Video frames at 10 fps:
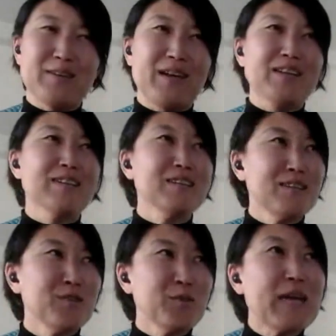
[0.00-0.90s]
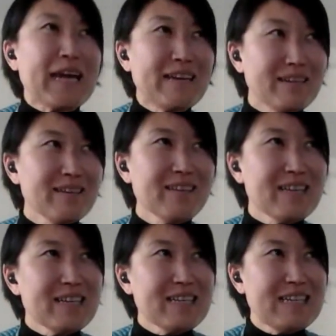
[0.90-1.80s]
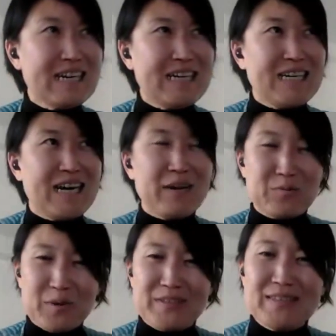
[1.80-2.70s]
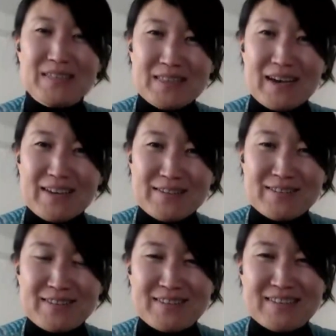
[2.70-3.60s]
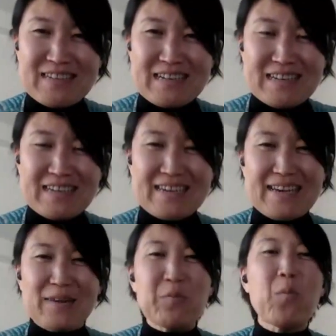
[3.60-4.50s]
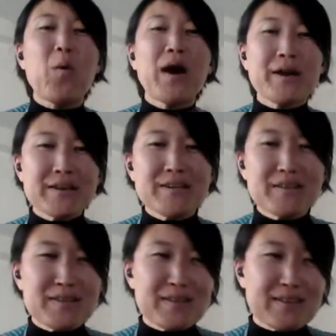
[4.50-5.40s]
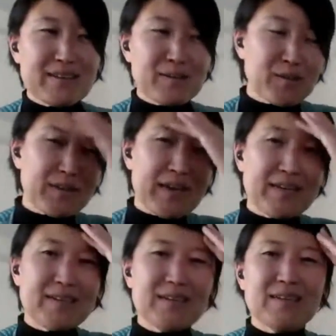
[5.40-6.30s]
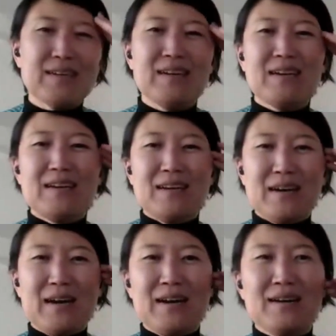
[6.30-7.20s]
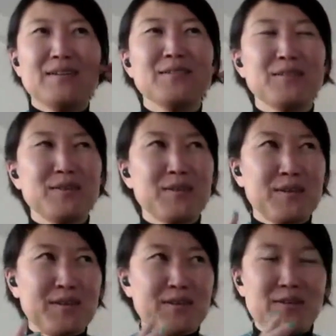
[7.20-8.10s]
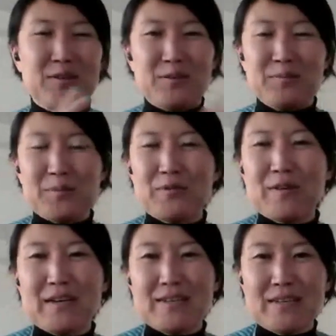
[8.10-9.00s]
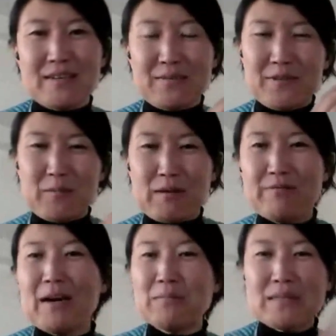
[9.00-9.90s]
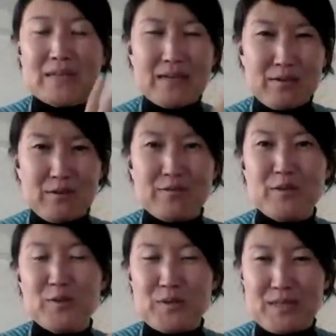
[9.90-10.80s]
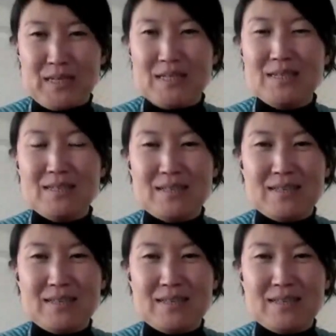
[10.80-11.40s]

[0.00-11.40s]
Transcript: could actually do anything I want in life while creating, uh, providing for my family and all of those things.